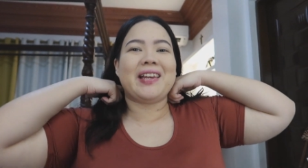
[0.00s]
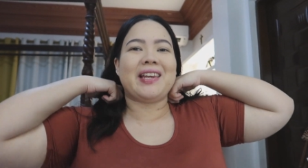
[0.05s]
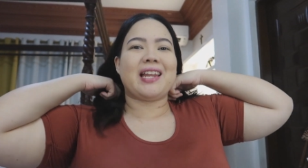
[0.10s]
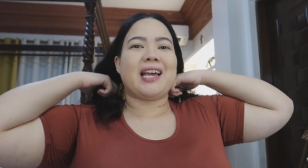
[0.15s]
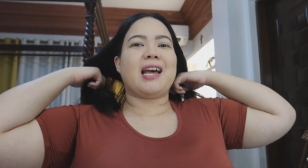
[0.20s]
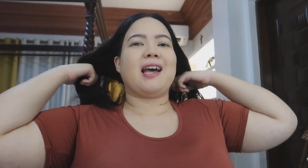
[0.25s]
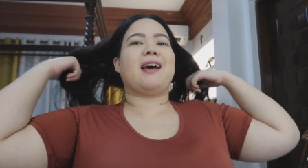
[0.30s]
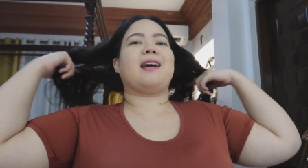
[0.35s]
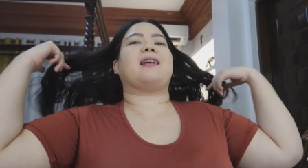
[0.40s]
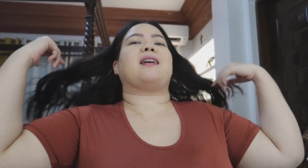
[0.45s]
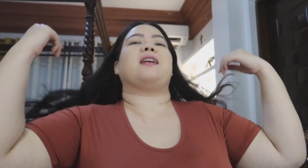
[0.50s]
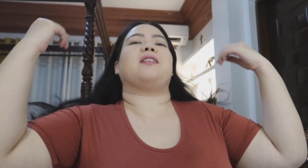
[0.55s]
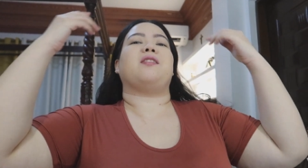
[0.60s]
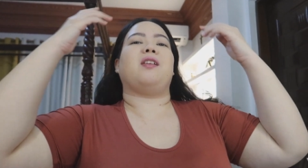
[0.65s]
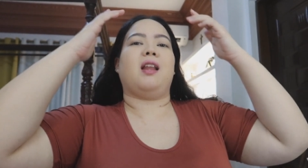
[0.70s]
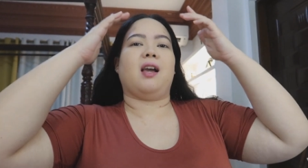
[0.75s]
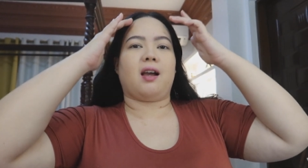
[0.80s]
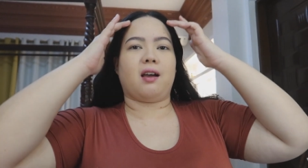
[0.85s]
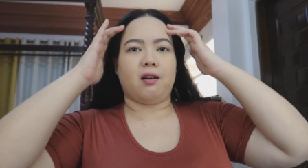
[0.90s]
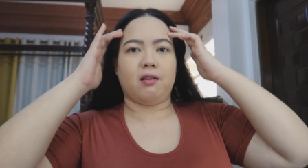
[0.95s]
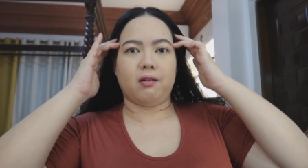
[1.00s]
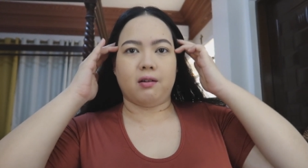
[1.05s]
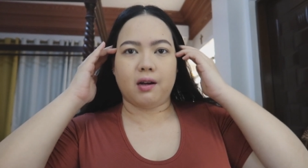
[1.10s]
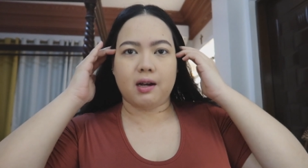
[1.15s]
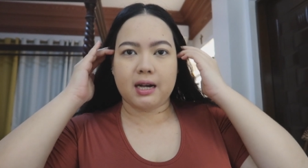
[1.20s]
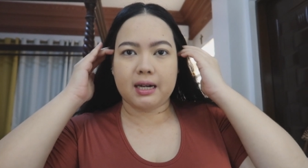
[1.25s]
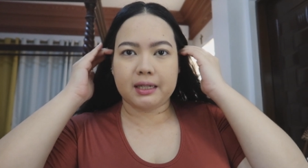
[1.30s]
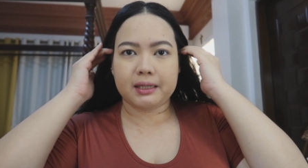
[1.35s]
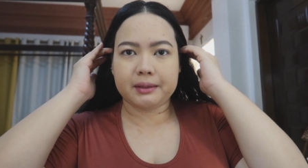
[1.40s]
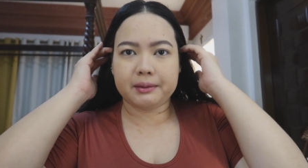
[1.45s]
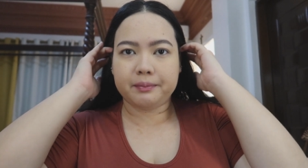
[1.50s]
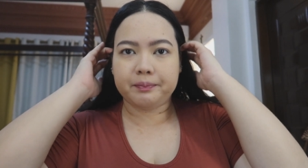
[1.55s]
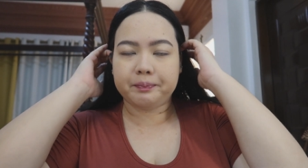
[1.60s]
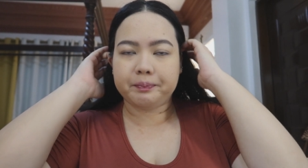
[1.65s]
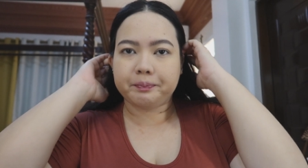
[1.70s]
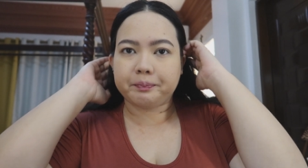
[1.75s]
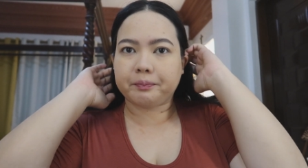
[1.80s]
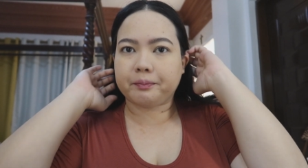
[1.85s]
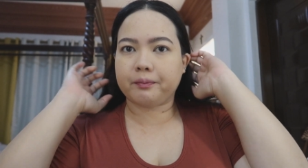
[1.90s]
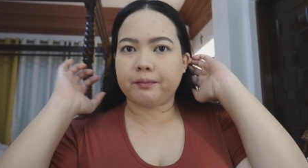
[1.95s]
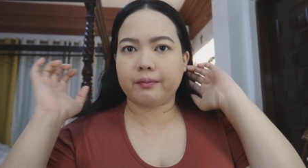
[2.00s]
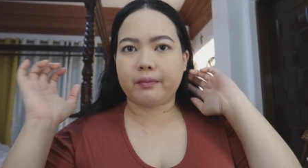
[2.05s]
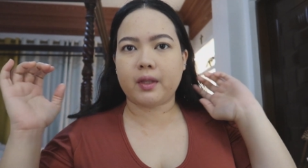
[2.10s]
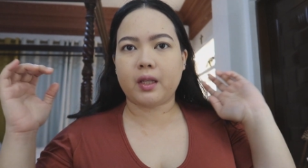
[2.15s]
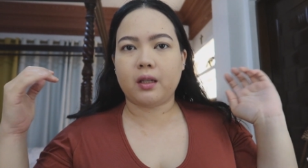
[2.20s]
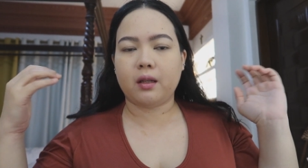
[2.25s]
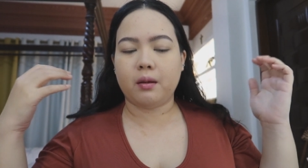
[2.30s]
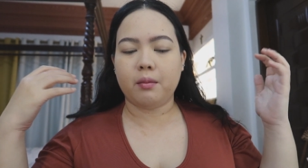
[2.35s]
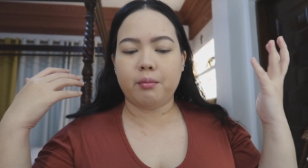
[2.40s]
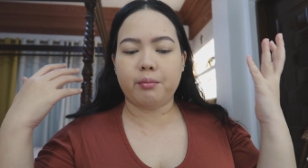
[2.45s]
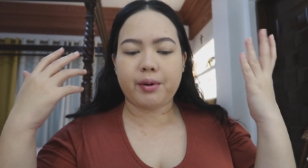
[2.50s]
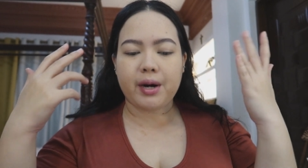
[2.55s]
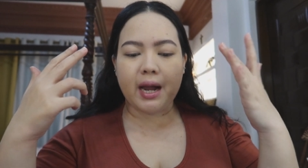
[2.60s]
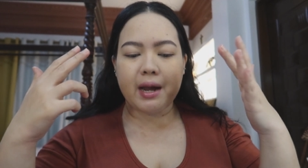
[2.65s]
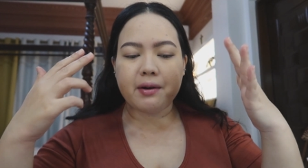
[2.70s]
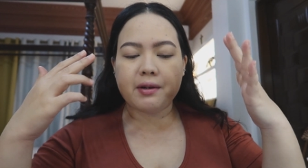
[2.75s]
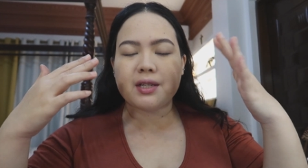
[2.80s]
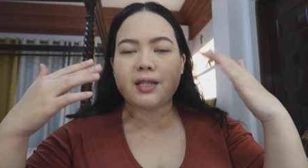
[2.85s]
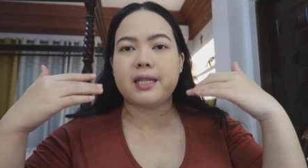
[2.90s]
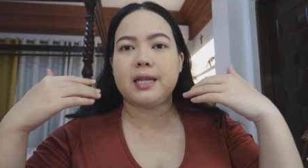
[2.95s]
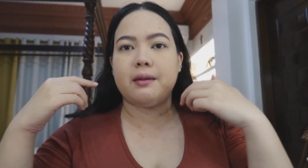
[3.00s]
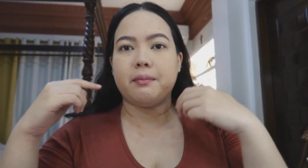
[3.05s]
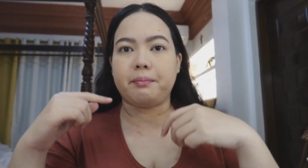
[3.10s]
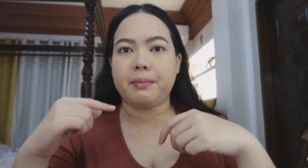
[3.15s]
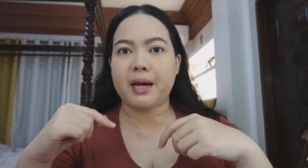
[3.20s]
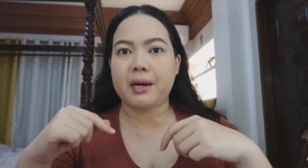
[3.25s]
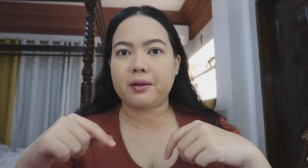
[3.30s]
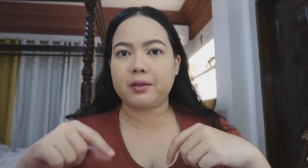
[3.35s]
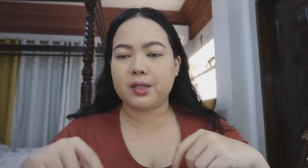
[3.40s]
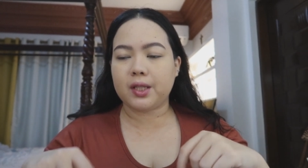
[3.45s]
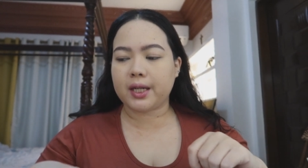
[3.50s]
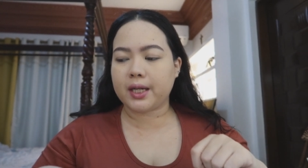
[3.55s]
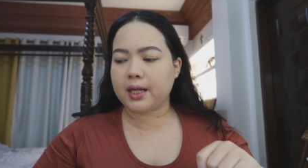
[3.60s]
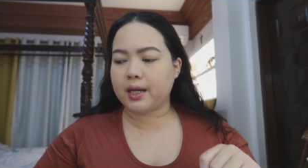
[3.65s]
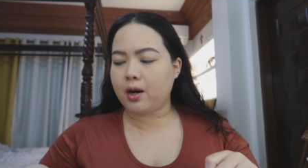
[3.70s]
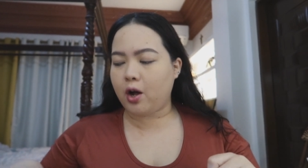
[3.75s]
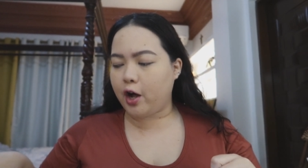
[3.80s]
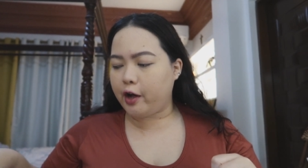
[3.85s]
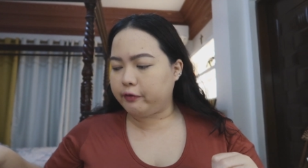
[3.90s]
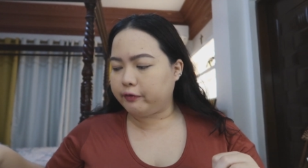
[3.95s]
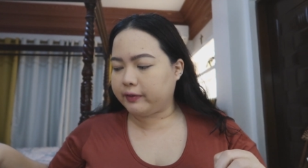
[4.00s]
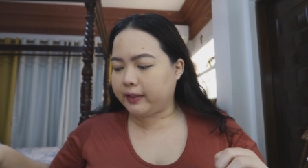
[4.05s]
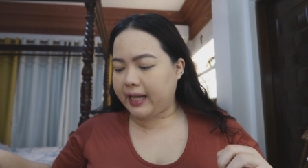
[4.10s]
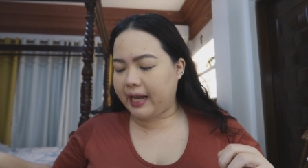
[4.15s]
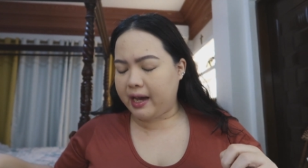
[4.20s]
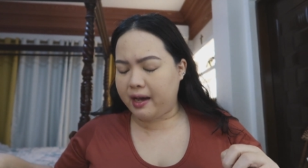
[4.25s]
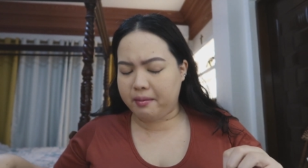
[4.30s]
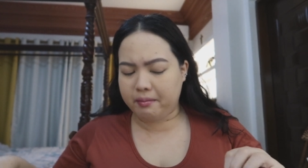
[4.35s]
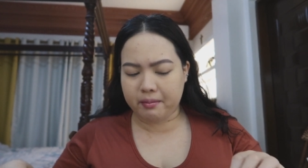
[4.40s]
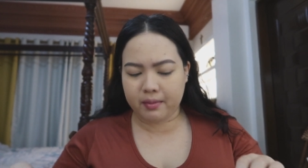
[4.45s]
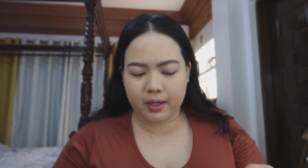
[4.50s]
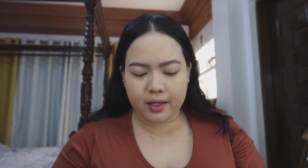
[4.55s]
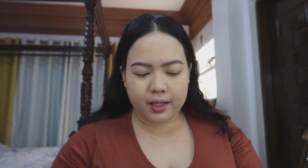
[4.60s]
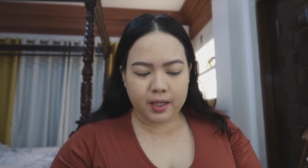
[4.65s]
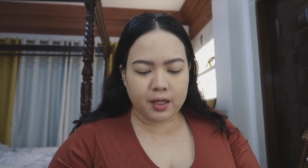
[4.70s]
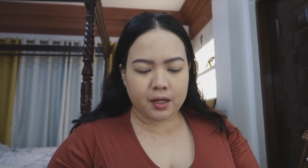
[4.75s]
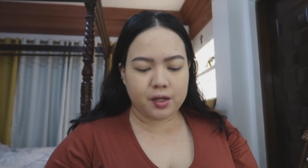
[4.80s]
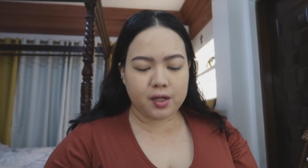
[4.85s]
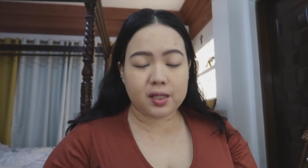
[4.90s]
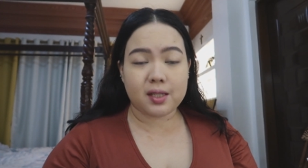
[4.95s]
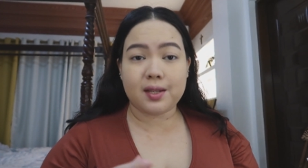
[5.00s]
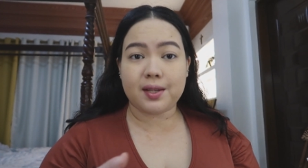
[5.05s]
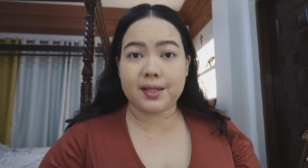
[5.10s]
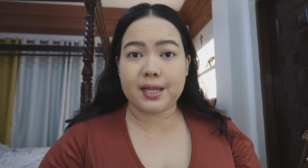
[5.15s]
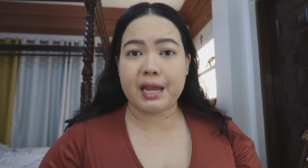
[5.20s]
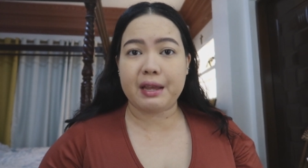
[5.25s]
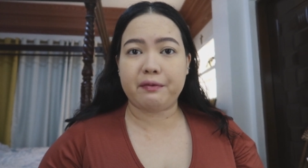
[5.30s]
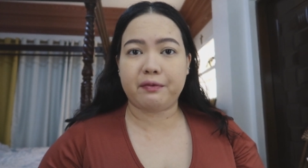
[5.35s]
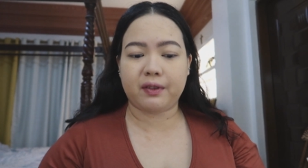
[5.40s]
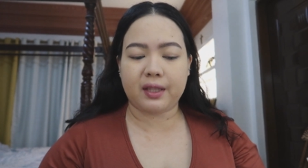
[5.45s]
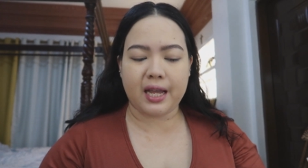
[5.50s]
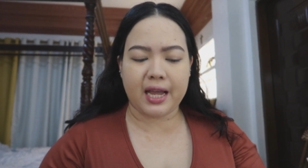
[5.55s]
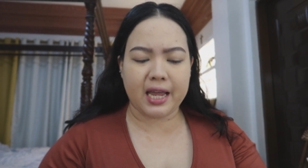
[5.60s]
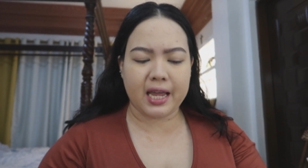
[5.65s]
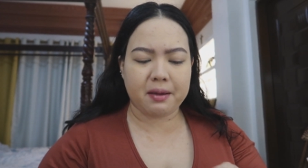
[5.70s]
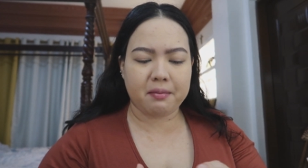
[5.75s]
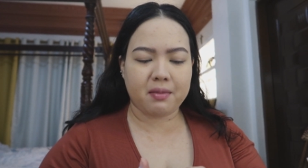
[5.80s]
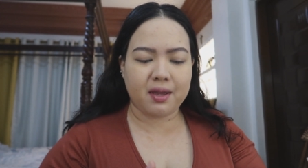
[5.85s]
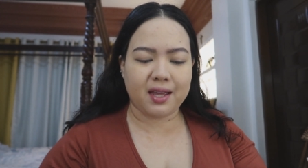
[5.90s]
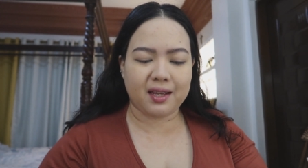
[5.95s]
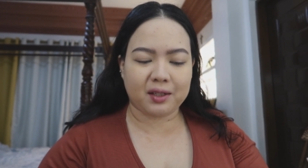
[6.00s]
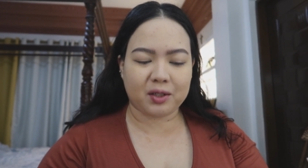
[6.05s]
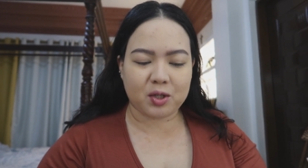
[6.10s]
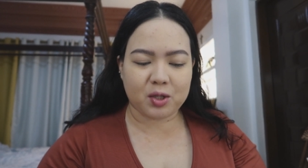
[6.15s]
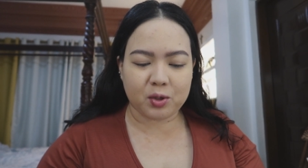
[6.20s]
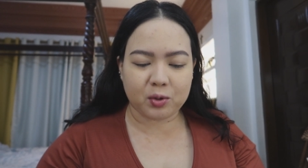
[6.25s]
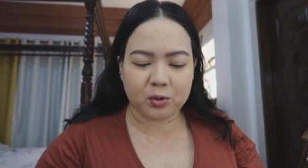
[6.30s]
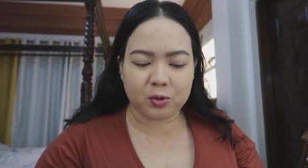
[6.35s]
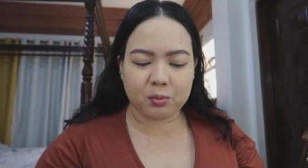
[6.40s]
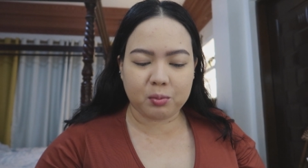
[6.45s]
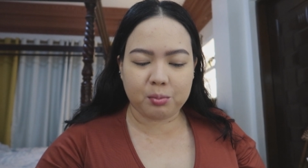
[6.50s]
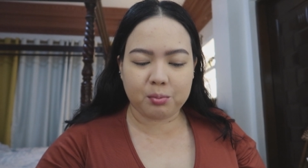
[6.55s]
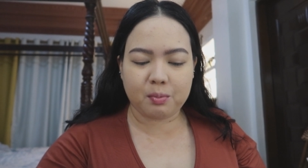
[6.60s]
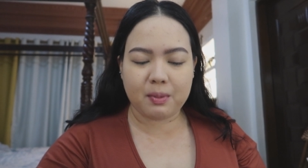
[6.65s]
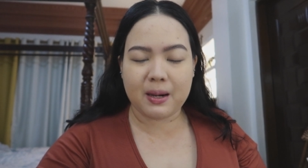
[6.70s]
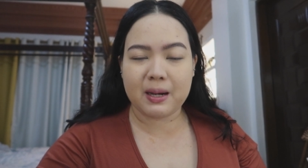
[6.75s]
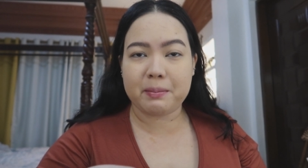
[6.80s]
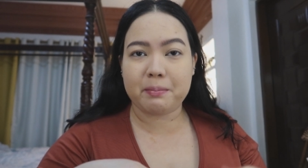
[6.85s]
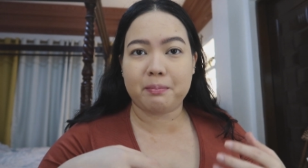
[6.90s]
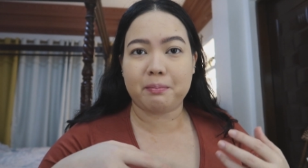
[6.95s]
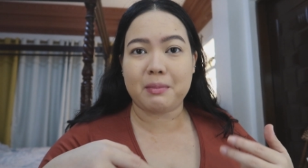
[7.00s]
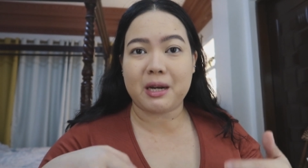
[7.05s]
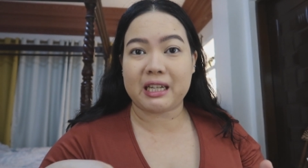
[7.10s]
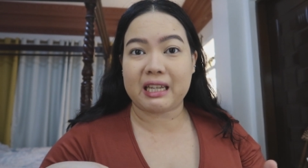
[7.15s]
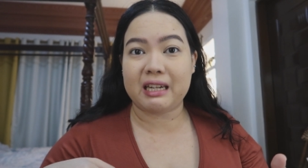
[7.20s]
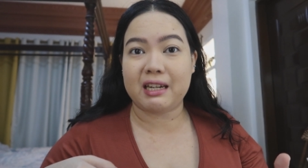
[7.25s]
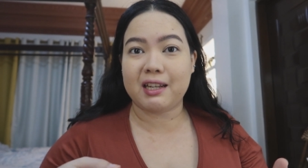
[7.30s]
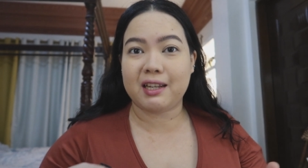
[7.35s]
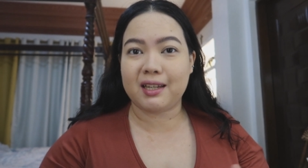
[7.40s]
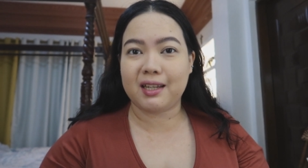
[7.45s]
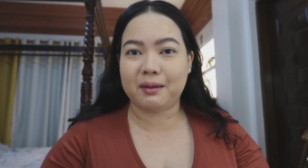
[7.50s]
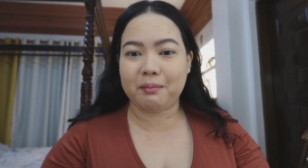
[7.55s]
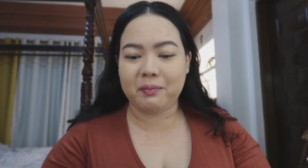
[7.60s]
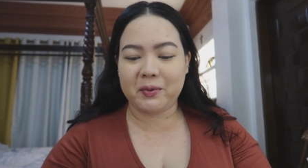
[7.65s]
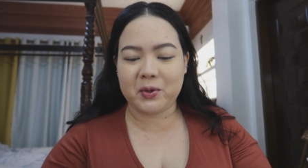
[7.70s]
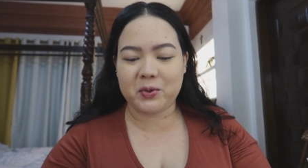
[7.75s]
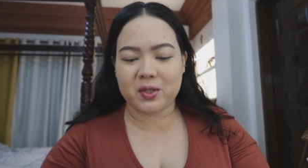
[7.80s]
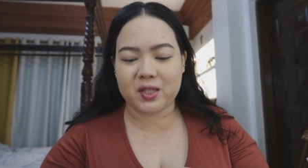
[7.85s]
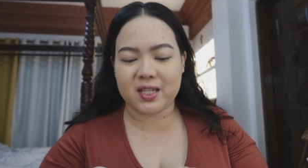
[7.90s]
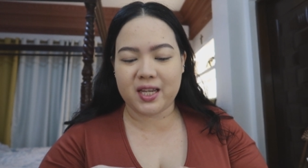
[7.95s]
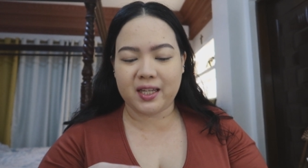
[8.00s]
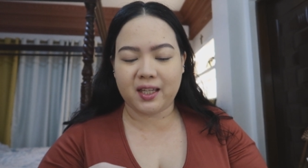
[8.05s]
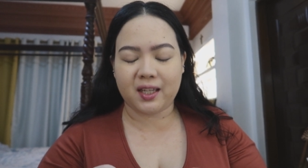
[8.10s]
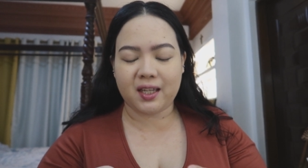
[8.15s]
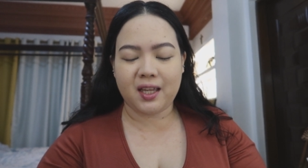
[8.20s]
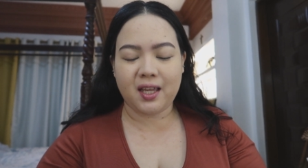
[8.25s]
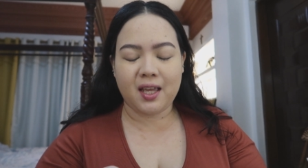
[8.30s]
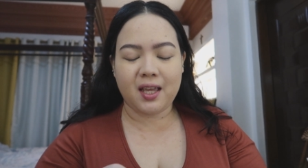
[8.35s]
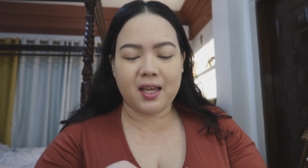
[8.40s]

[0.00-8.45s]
Nag, ano lang ako, um, brows and powder off cam, just to save time, and gusto kong ma makinig ng music.